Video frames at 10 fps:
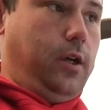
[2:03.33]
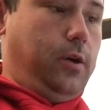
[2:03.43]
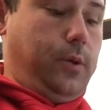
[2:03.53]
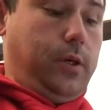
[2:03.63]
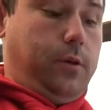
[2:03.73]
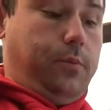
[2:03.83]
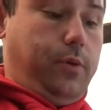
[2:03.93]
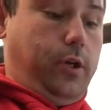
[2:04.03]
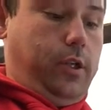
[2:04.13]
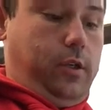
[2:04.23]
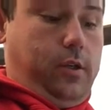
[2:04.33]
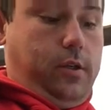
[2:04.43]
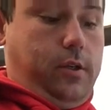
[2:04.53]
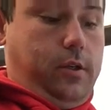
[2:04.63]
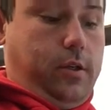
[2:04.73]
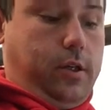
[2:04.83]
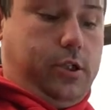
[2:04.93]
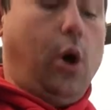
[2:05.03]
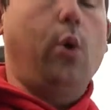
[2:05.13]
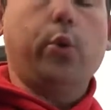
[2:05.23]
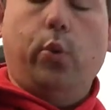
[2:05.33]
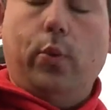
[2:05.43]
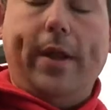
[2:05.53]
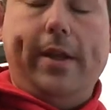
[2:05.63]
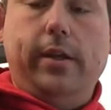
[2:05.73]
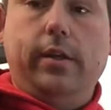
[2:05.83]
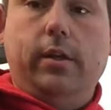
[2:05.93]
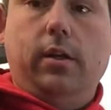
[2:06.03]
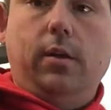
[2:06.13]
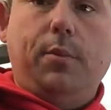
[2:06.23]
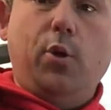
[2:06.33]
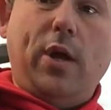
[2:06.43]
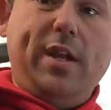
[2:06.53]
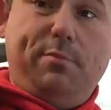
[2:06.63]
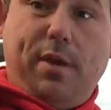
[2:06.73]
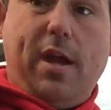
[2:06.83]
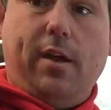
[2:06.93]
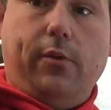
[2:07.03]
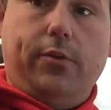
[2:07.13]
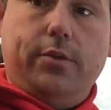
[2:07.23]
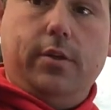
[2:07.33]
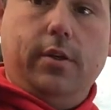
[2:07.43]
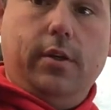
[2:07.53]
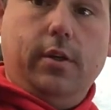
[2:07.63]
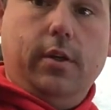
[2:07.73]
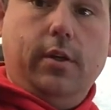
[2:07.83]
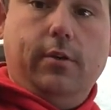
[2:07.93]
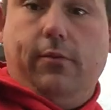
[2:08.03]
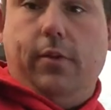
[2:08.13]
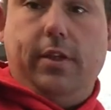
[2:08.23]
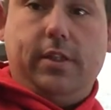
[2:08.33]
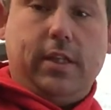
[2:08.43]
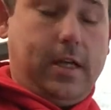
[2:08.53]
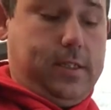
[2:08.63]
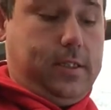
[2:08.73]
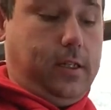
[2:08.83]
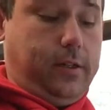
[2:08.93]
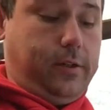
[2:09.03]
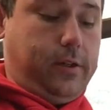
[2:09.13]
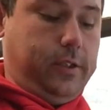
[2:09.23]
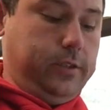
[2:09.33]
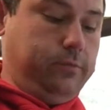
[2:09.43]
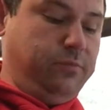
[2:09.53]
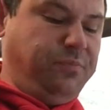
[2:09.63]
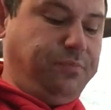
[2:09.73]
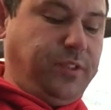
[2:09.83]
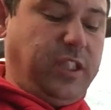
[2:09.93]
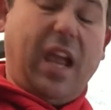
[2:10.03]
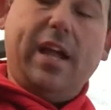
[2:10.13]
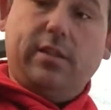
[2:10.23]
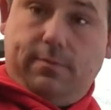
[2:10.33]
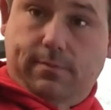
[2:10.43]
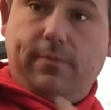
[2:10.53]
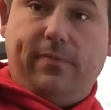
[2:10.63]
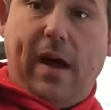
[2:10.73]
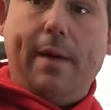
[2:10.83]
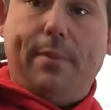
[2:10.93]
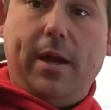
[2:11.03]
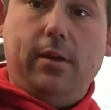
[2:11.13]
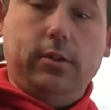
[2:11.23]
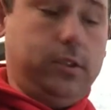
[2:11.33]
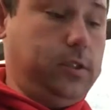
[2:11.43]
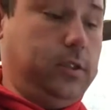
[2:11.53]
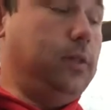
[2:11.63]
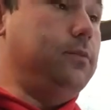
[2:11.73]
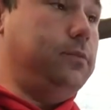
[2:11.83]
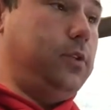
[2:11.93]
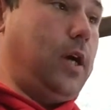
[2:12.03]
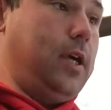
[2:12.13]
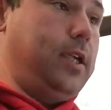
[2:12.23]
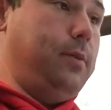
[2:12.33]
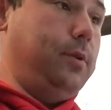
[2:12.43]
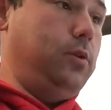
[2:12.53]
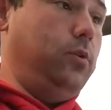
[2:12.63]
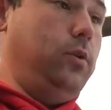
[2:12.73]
We're going to put a total weight about 8 pounds for this size cylinder. And it's 5 pounds of dry chemical.